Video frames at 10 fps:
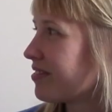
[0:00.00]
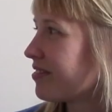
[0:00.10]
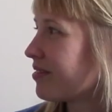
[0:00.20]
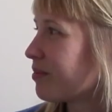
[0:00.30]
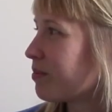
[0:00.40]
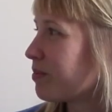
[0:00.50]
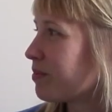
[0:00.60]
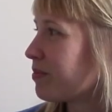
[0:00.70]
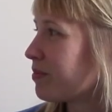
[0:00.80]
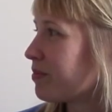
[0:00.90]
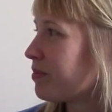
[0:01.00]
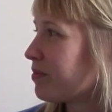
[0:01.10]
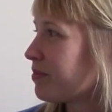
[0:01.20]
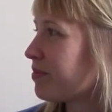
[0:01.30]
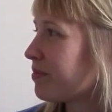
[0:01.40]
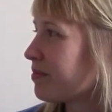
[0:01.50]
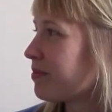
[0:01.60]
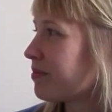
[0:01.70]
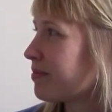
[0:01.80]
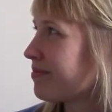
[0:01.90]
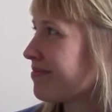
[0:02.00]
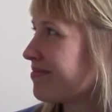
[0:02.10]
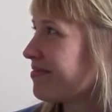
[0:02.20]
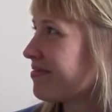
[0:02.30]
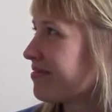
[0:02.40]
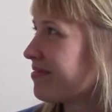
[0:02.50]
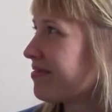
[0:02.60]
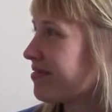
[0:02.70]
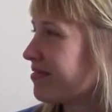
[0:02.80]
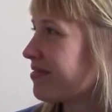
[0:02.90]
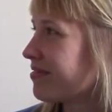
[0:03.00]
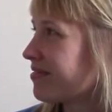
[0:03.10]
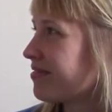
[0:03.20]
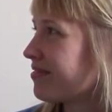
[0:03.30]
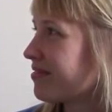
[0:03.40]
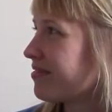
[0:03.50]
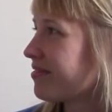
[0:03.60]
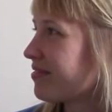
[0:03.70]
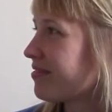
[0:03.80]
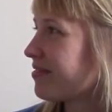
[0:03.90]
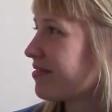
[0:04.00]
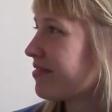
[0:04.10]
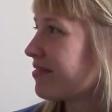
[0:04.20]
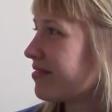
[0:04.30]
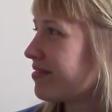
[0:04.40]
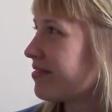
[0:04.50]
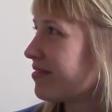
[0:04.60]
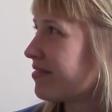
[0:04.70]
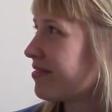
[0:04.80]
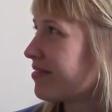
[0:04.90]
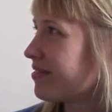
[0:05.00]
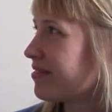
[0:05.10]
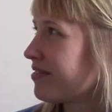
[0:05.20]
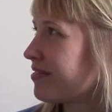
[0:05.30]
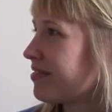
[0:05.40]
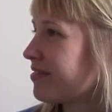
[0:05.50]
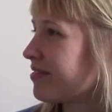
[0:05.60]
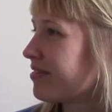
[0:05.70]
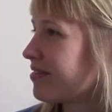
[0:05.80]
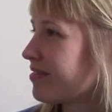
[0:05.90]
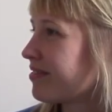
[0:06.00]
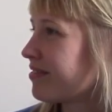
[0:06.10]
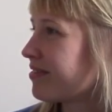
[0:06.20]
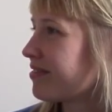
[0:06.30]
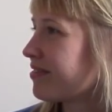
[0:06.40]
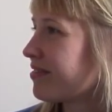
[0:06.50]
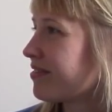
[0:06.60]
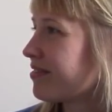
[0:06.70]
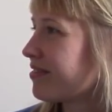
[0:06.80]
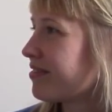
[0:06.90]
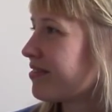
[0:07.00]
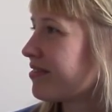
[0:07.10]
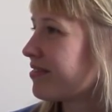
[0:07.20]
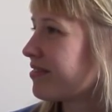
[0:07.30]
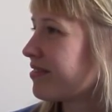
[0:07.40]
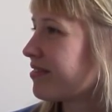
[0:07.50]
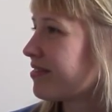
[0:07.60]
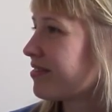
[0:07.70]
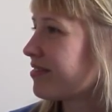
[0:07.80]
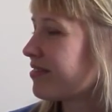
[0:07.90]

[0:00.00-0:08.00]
This person isn't speaking.